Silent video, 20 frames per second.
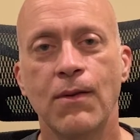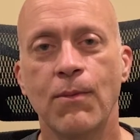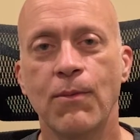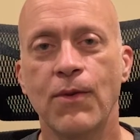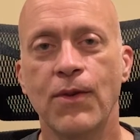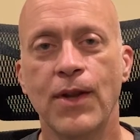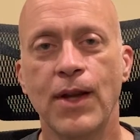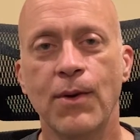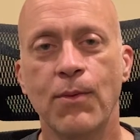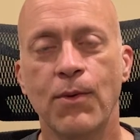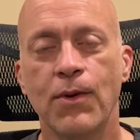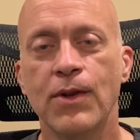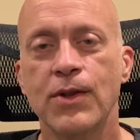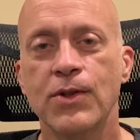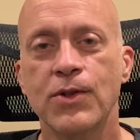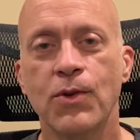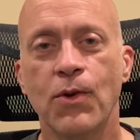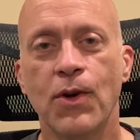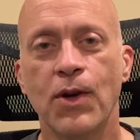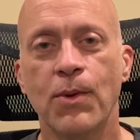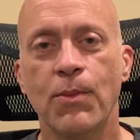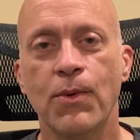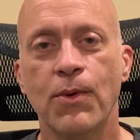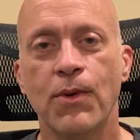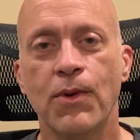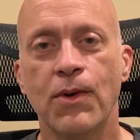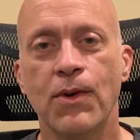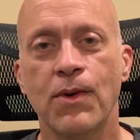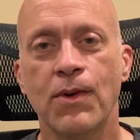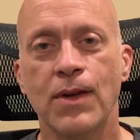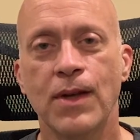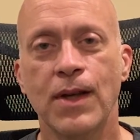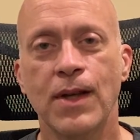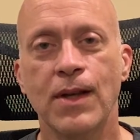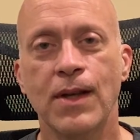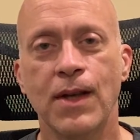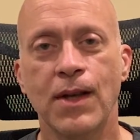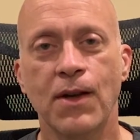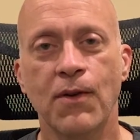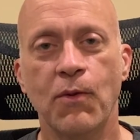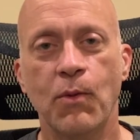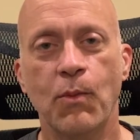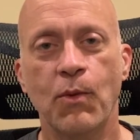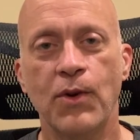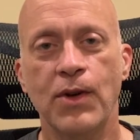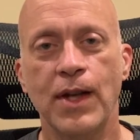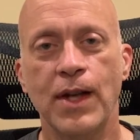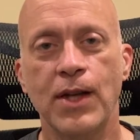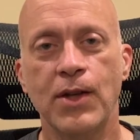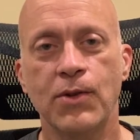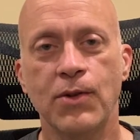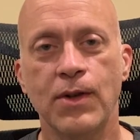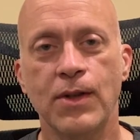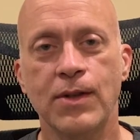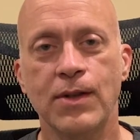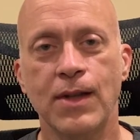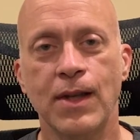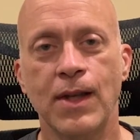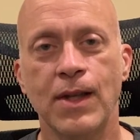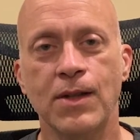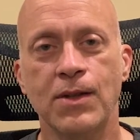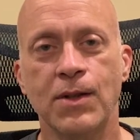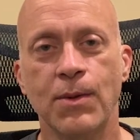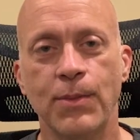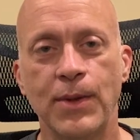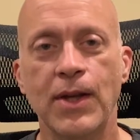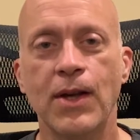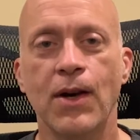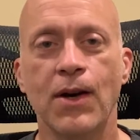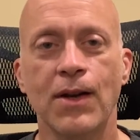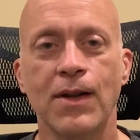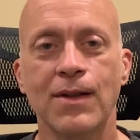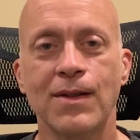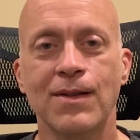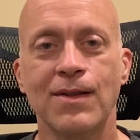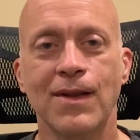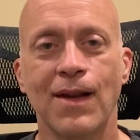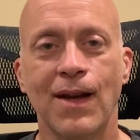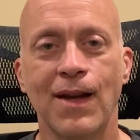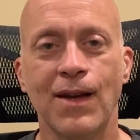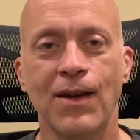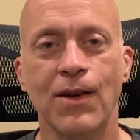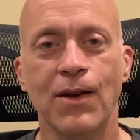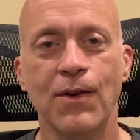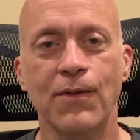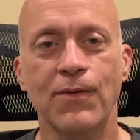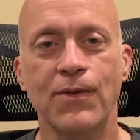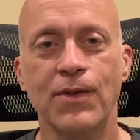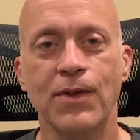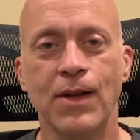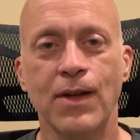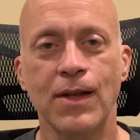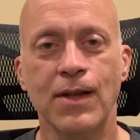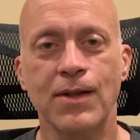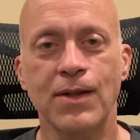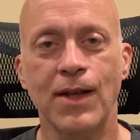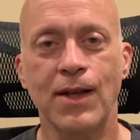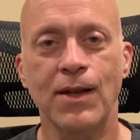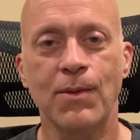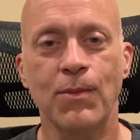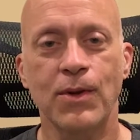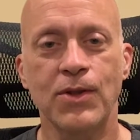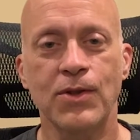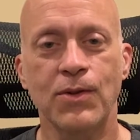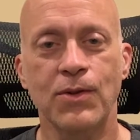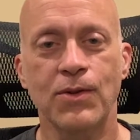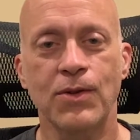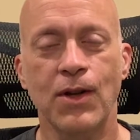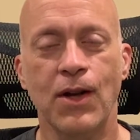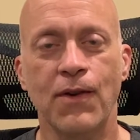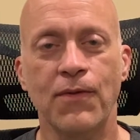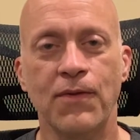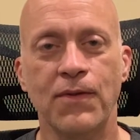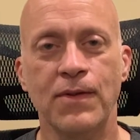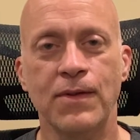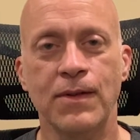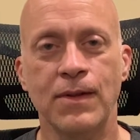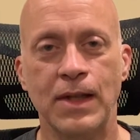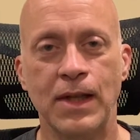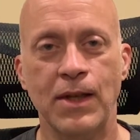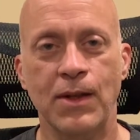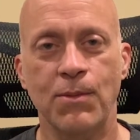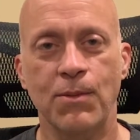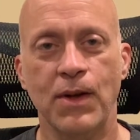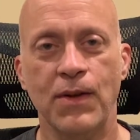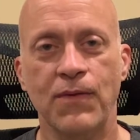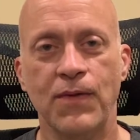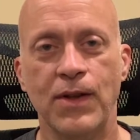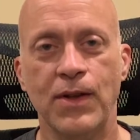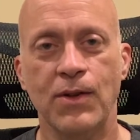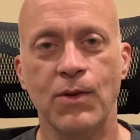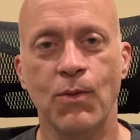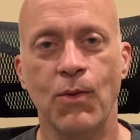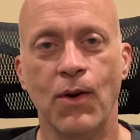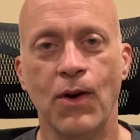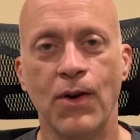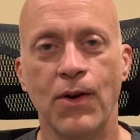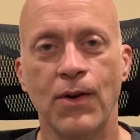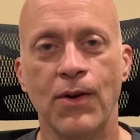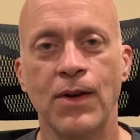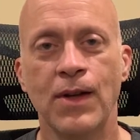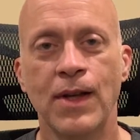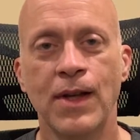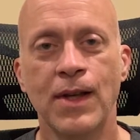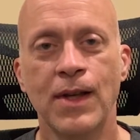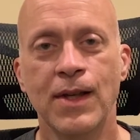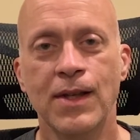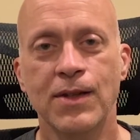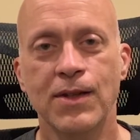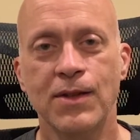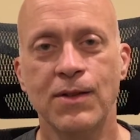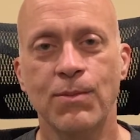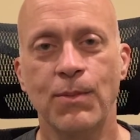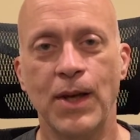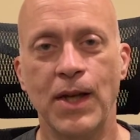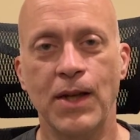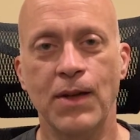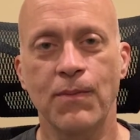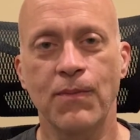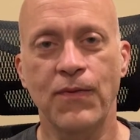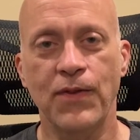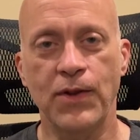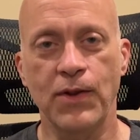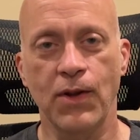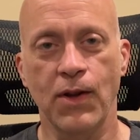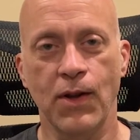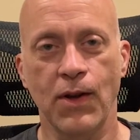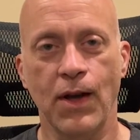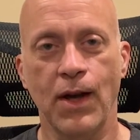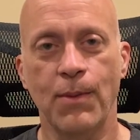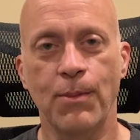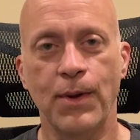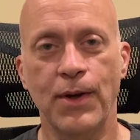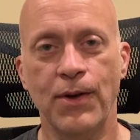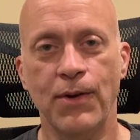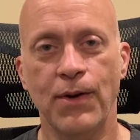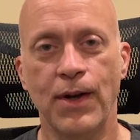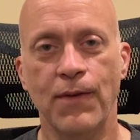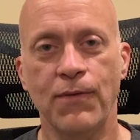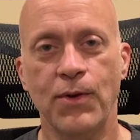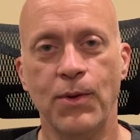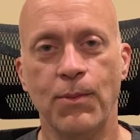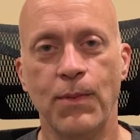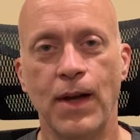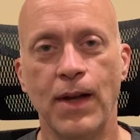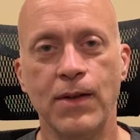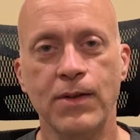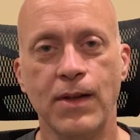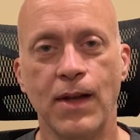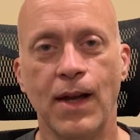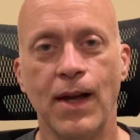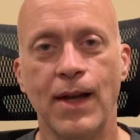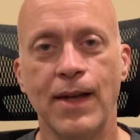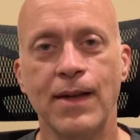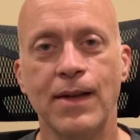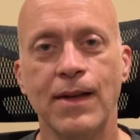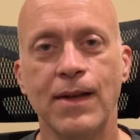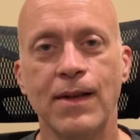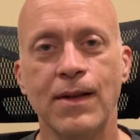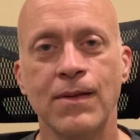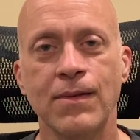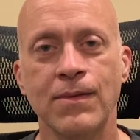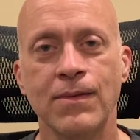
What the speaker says: They were enjoyable and none of them were dangerous, and to be honest, I loved taking my shoes off and getting my feet in the water. Just made them feel a lot better after miles of hiking.